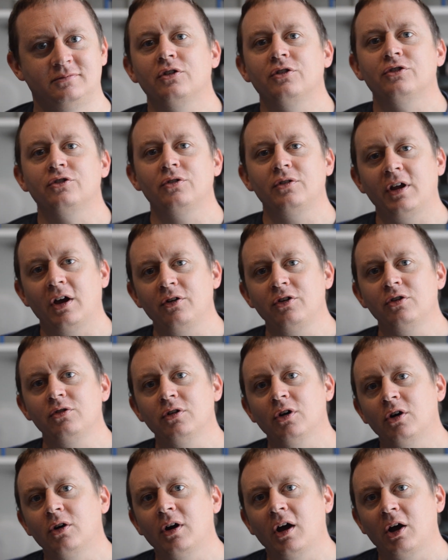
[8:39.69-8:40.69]
So now you
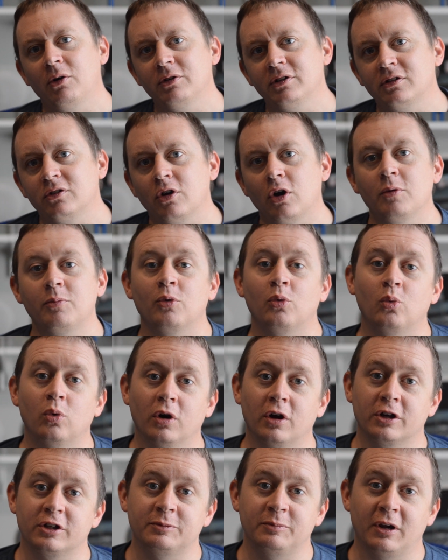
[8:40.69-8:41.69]
know how a scope
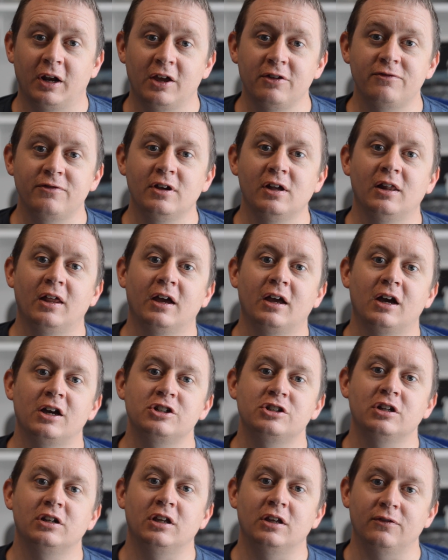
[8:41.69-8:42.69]
works, but I feel like I
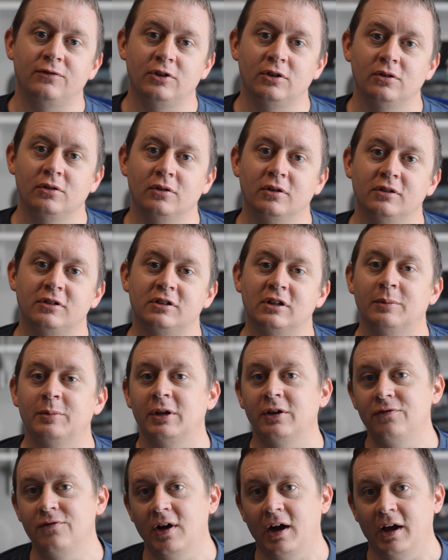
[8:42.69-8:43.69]
should give you some
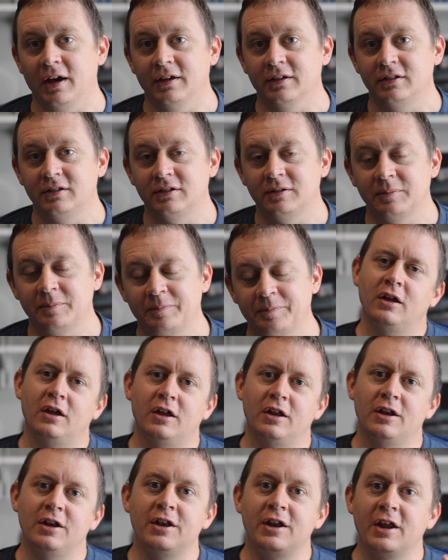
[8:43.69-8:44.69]
advice.
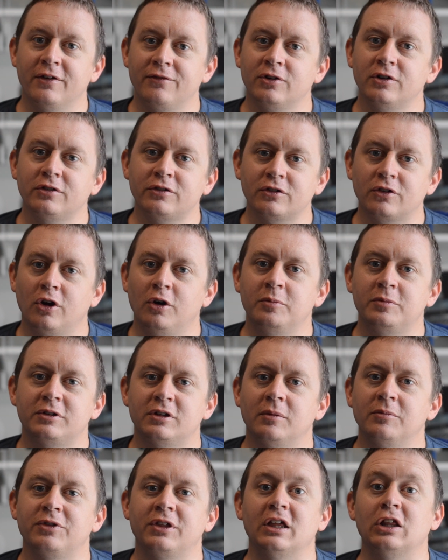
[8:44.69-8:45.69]
Never scope
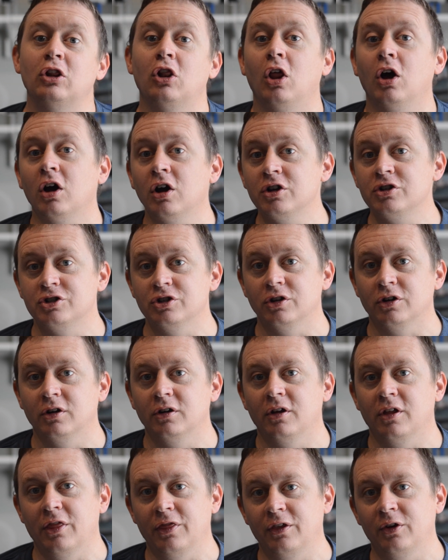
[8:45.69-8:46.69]
something
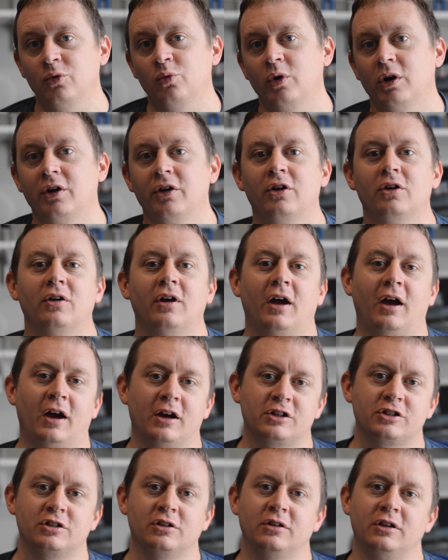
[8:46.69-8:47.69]
larger than where you're
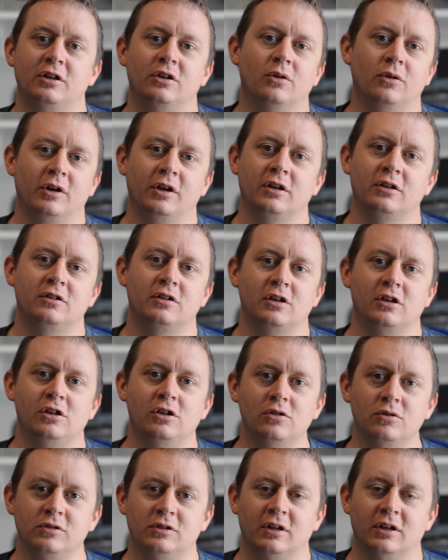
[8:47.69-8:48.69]
actually going to
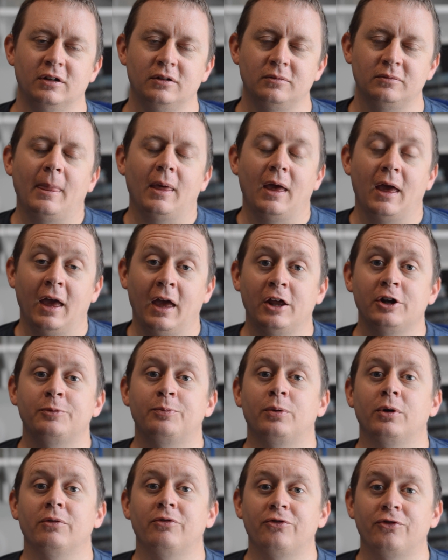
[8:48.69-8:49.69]
use it. And
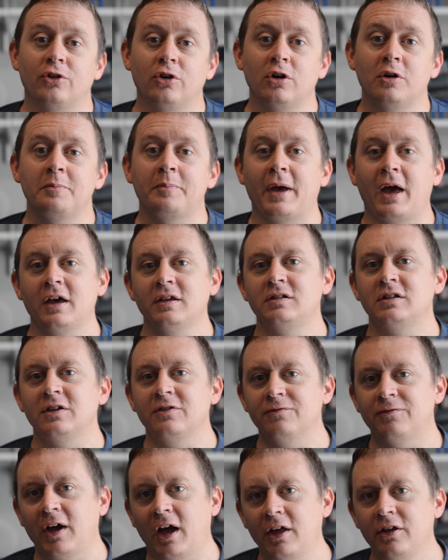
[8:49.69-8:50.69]
prefer
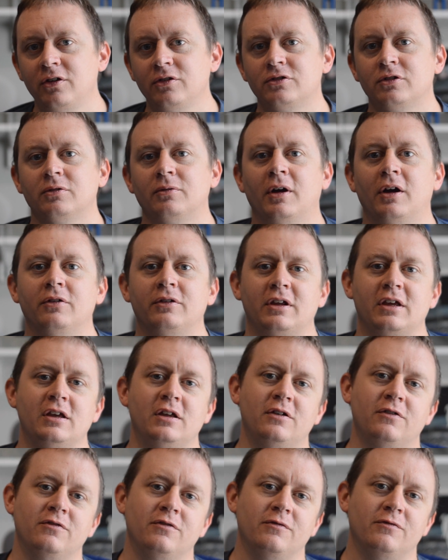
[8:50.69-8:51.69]
passing values around
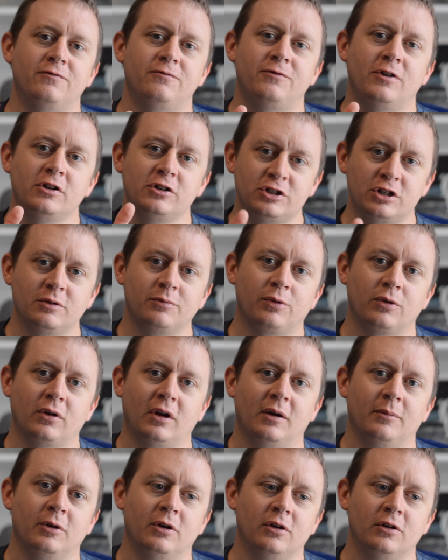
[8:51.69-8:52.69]
in function
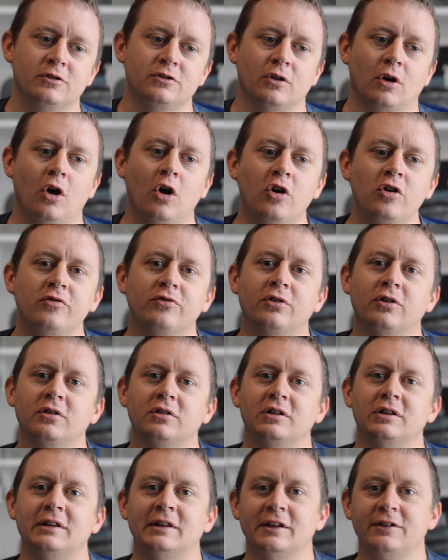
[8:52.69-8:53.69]
parameters over
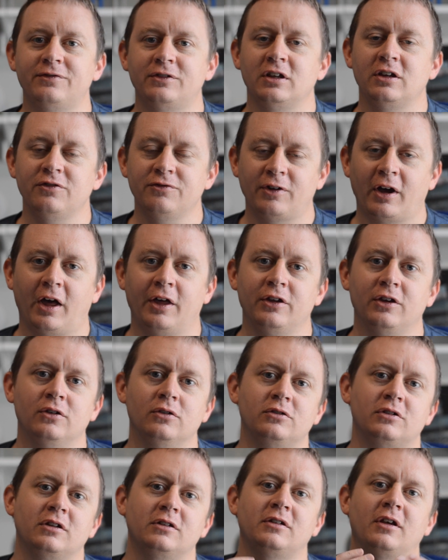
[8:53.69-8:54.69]
lifting
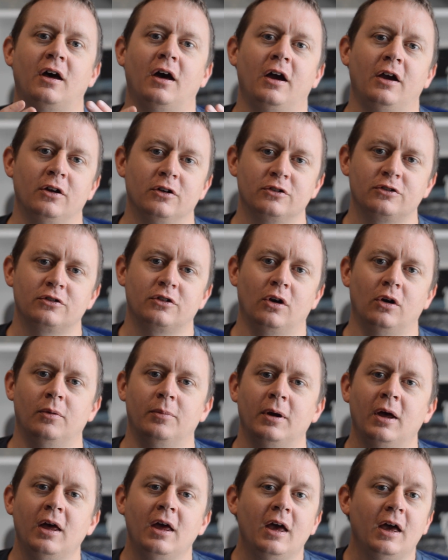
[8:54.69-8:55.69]
values to higher scope.
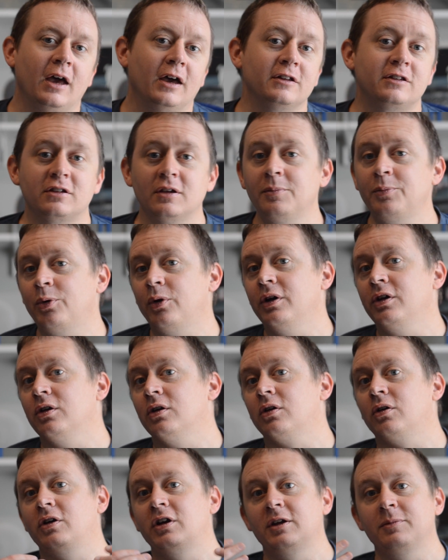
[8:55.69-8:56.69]
At some point, you're
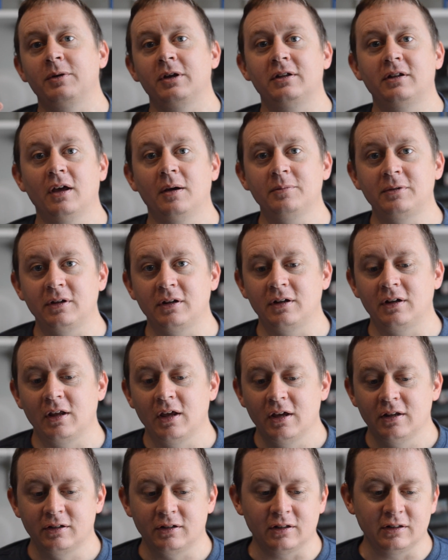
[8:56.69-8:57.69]
going to be tempted
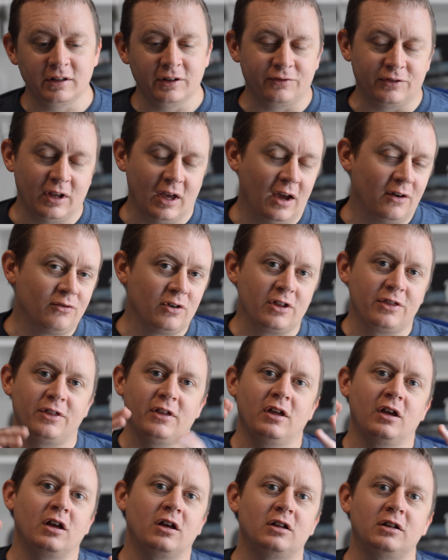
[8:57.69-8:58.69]
to lift
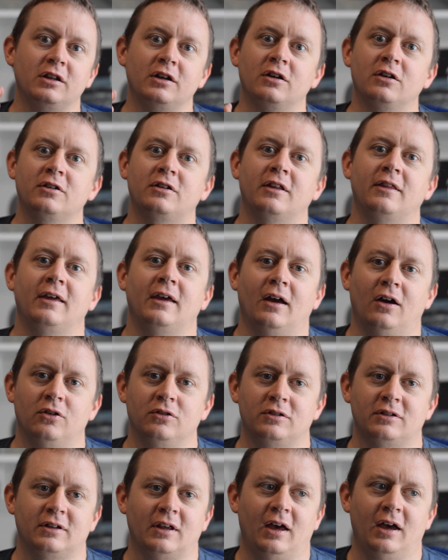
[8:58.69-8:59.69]
everything clear to the
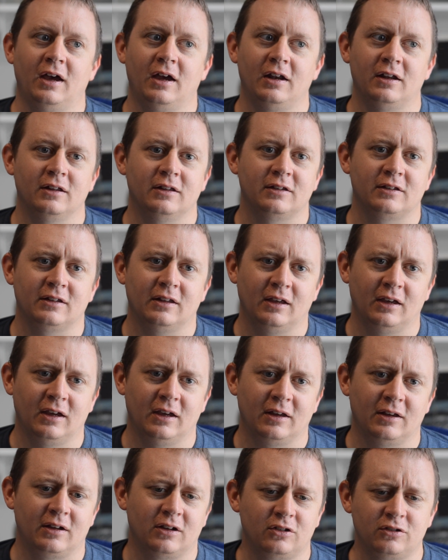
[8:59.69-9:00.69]
outside and
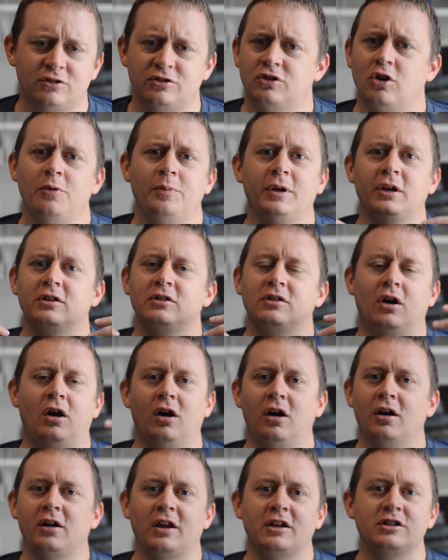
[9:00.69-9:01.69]
say, scoping is
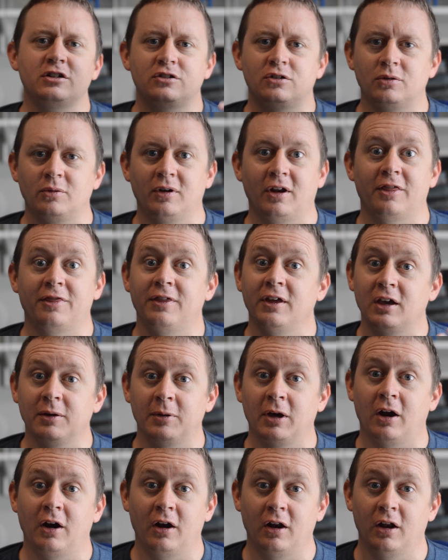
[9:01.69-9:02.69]
hard, I just don't want to think
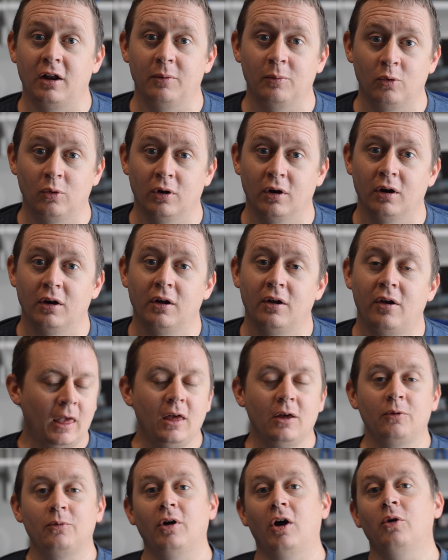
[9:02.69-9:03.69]
about it anymore.
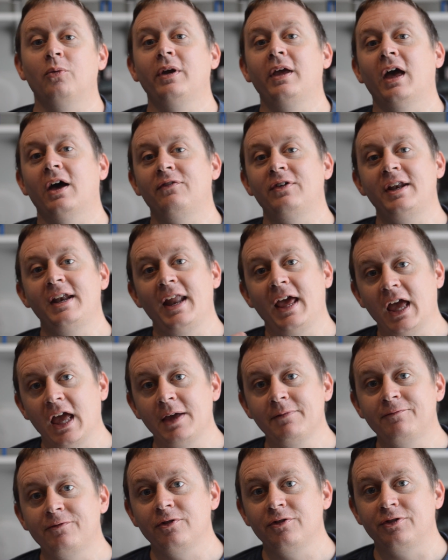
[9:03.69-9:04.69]
Well, we have a
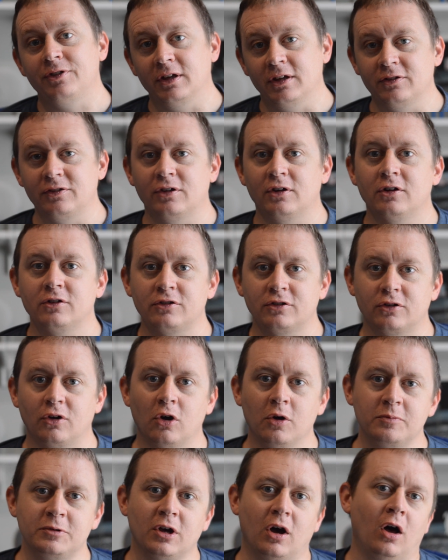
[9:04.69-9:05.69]
name things that are
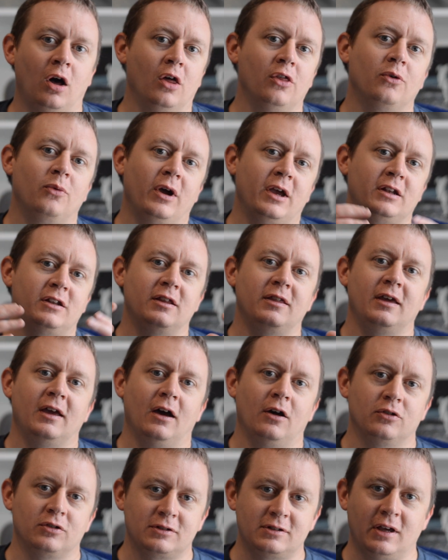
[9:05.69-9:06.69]
scoped all the way to the
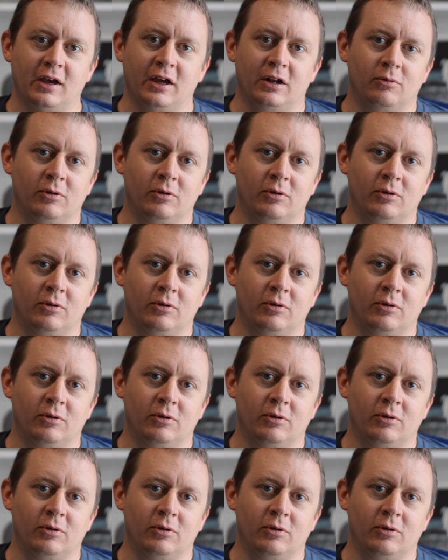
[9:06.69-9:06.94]
outside.